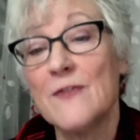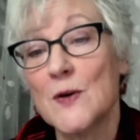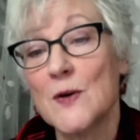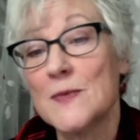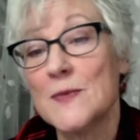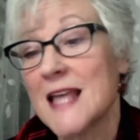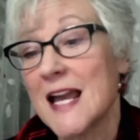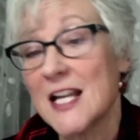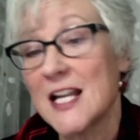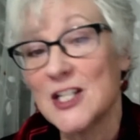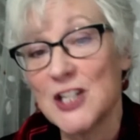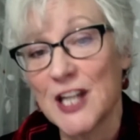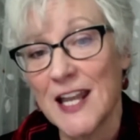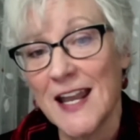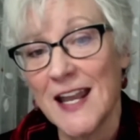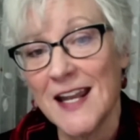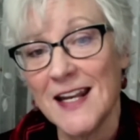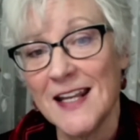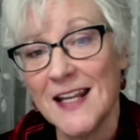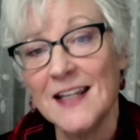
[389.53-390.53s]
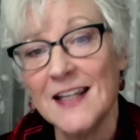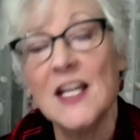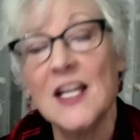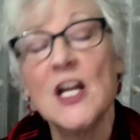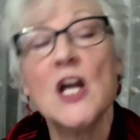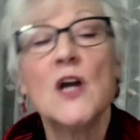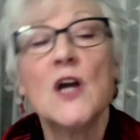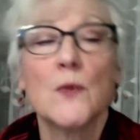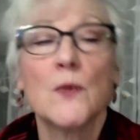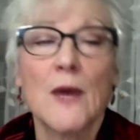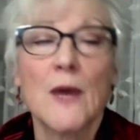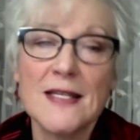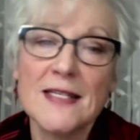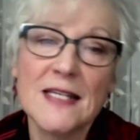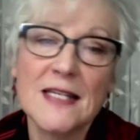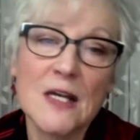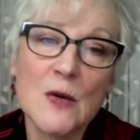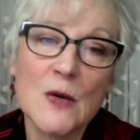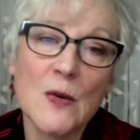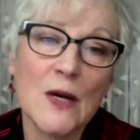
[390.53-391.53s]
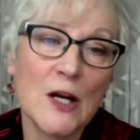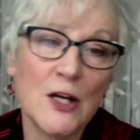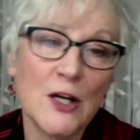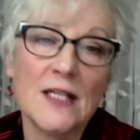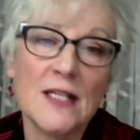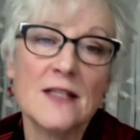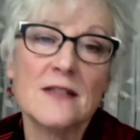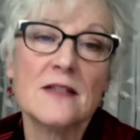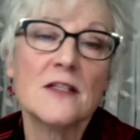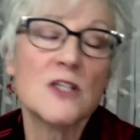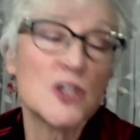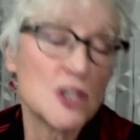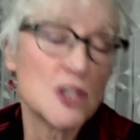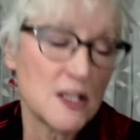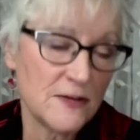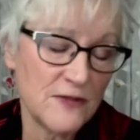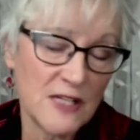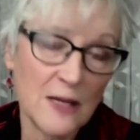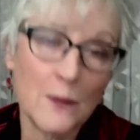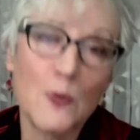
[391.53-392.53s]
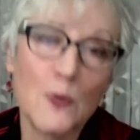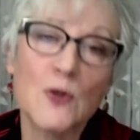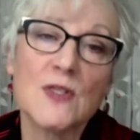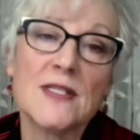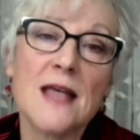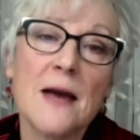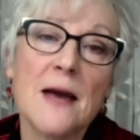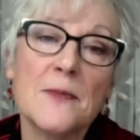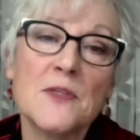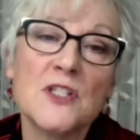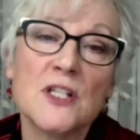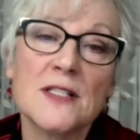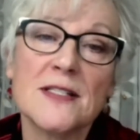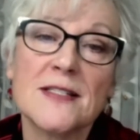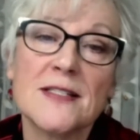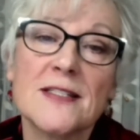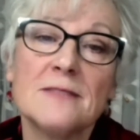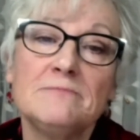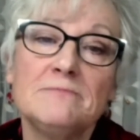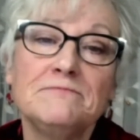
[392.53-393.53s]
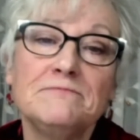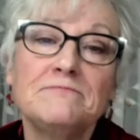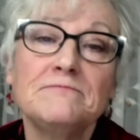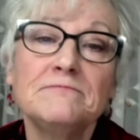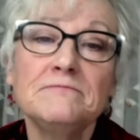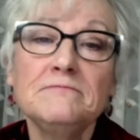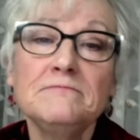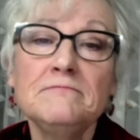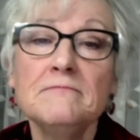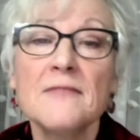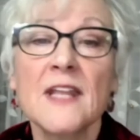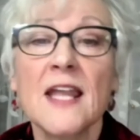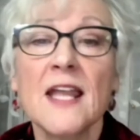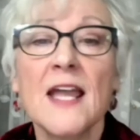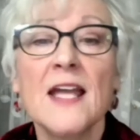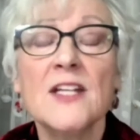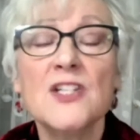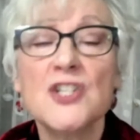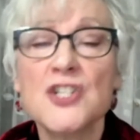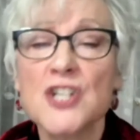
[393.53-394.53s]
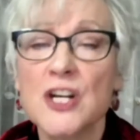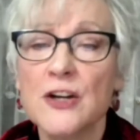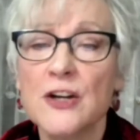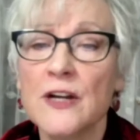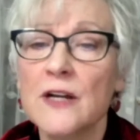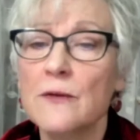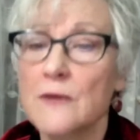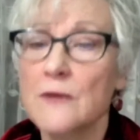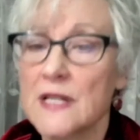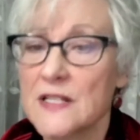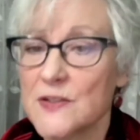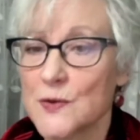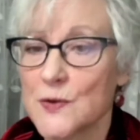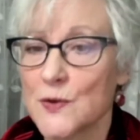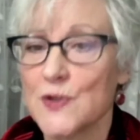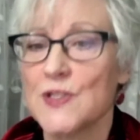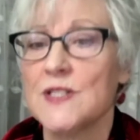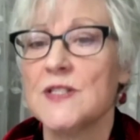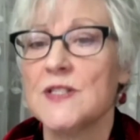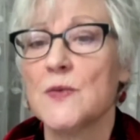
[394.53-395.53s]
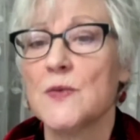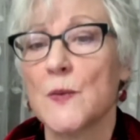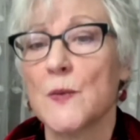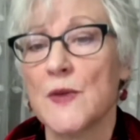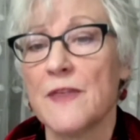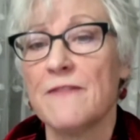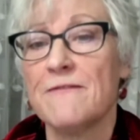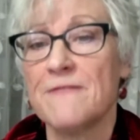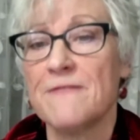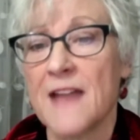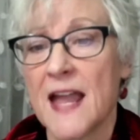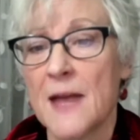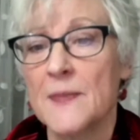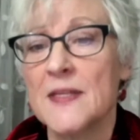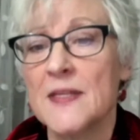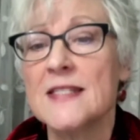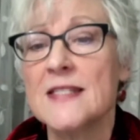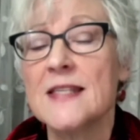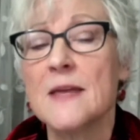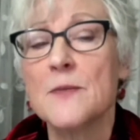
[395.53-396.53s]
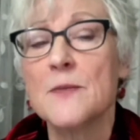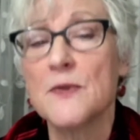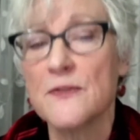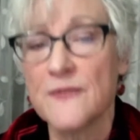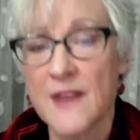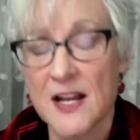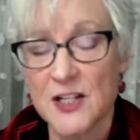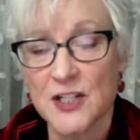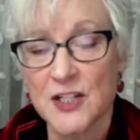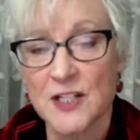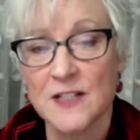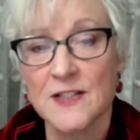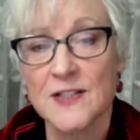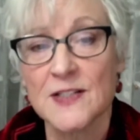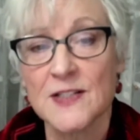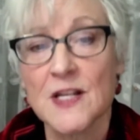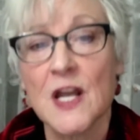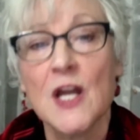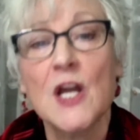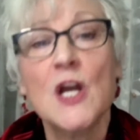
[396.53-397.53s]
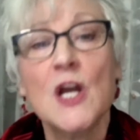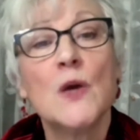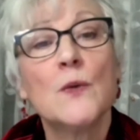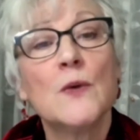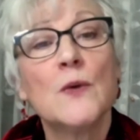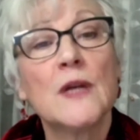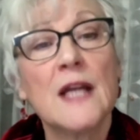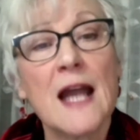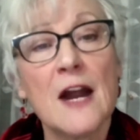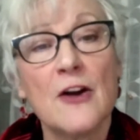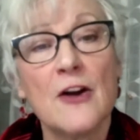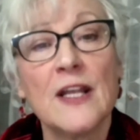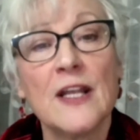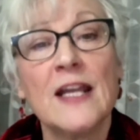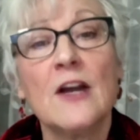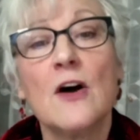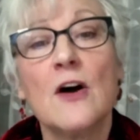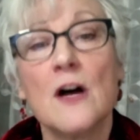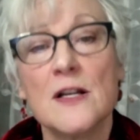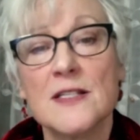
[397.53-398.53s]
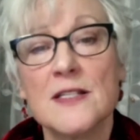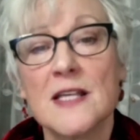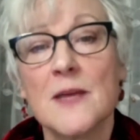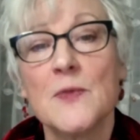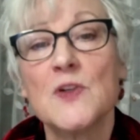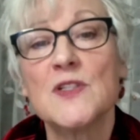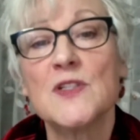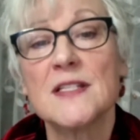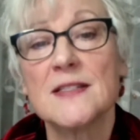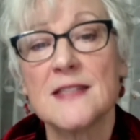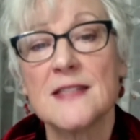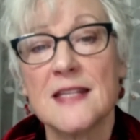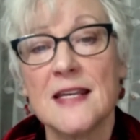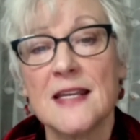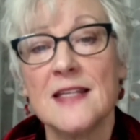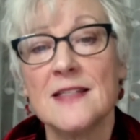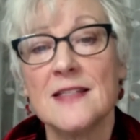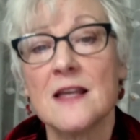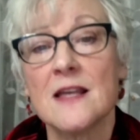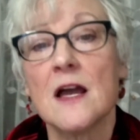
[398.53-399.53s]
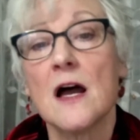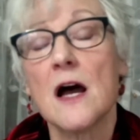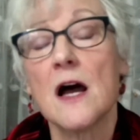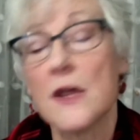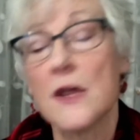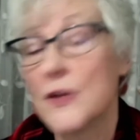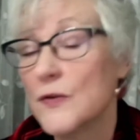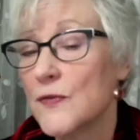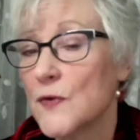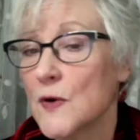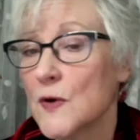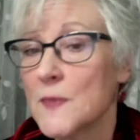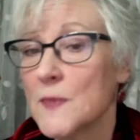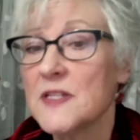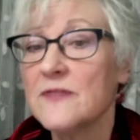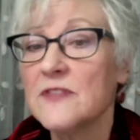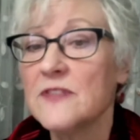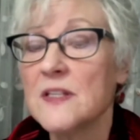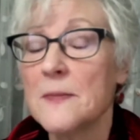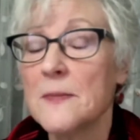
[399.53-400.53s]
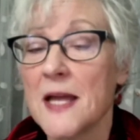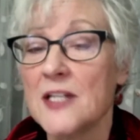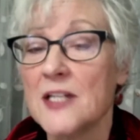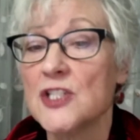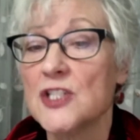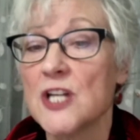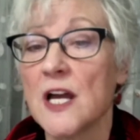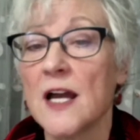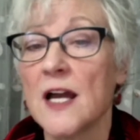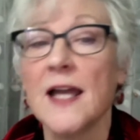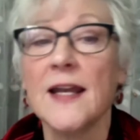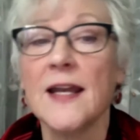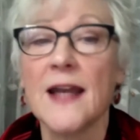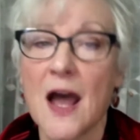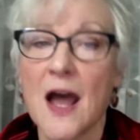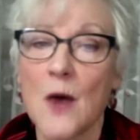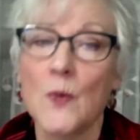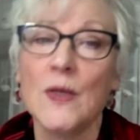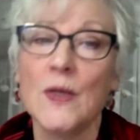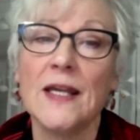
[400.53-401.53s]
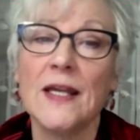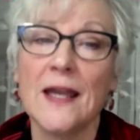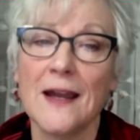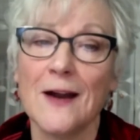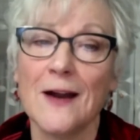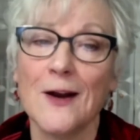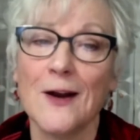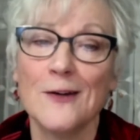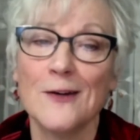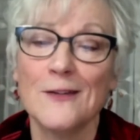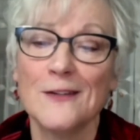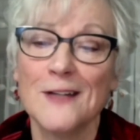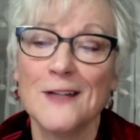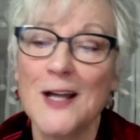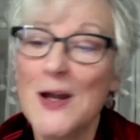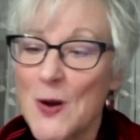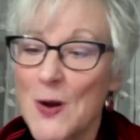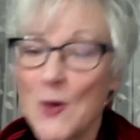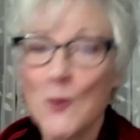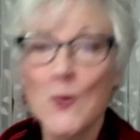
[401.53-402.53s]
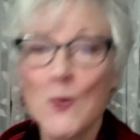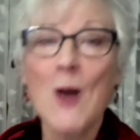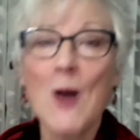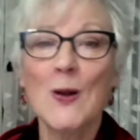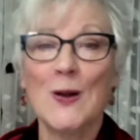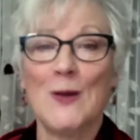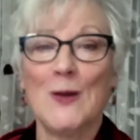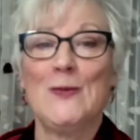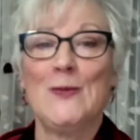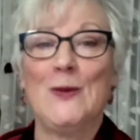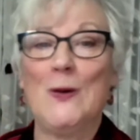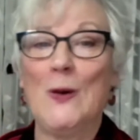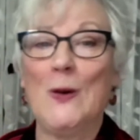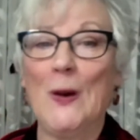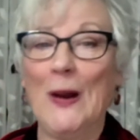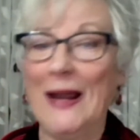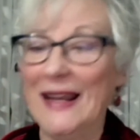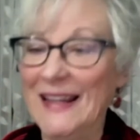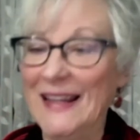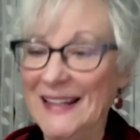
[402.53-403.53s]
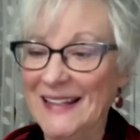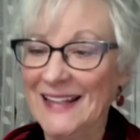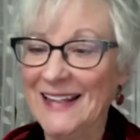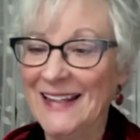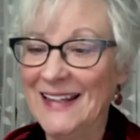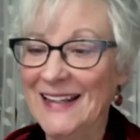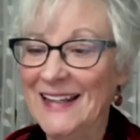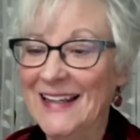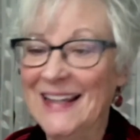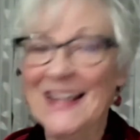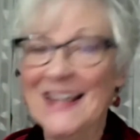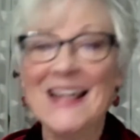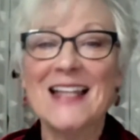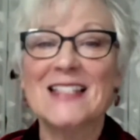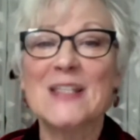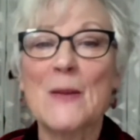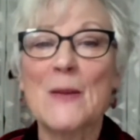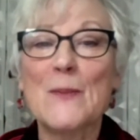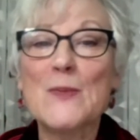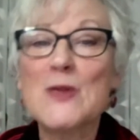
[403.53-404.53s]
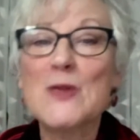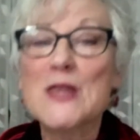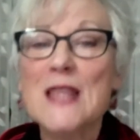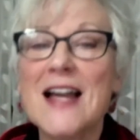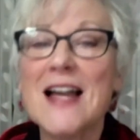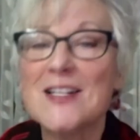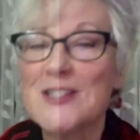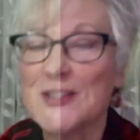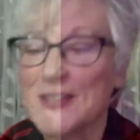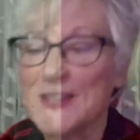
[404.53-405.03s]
educating, raising awareness, shifting perceptions, and sharing resources with families and professionals regarding Alzheimer's disease, other forms of dementia, and how we care. Welcome, Lori. It's a pleasure to